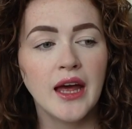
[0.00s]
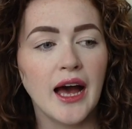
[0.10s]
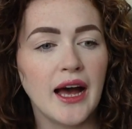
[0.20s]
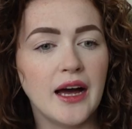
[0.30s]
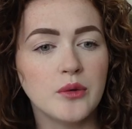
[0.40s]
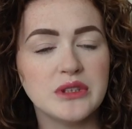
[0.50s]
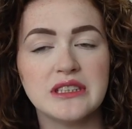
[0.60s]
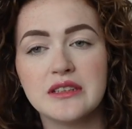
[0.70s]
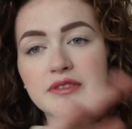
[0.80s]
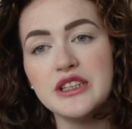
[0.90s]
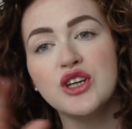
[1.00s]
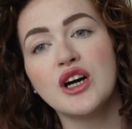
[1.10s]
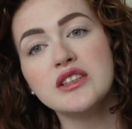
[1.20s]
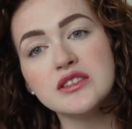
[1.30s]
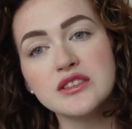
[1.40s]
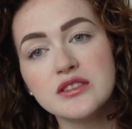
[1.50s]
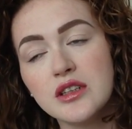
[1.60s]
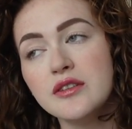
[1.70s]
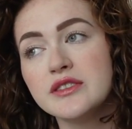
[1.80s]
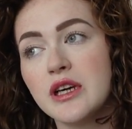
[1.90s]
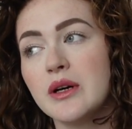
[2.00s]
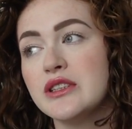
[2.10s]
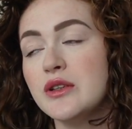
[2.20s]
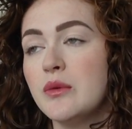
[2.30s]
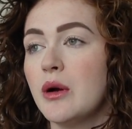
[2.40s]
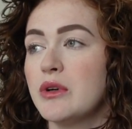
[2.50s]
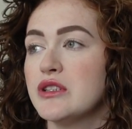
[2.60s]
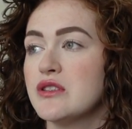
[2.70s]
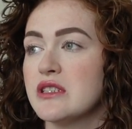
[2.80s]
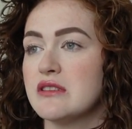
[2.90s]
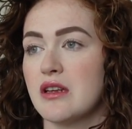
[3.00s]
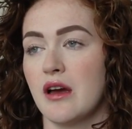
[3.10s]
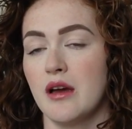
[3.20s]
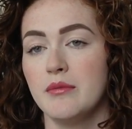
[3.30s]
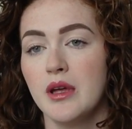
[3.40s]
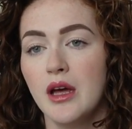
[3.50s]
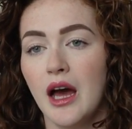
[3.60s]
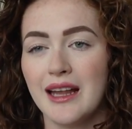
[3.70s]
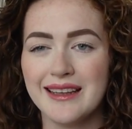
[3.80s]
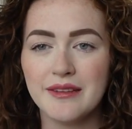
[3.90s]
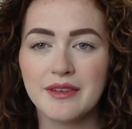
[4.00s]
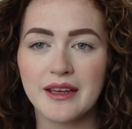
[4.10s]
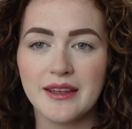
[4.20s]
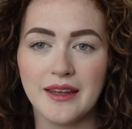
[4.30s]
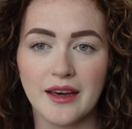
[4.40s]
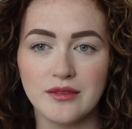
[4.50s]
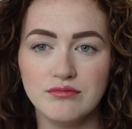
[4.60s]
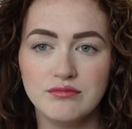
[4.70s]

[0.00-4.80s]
And we did the vineyards and stuff, so I don't know what I want to do this time. I'll leave that here.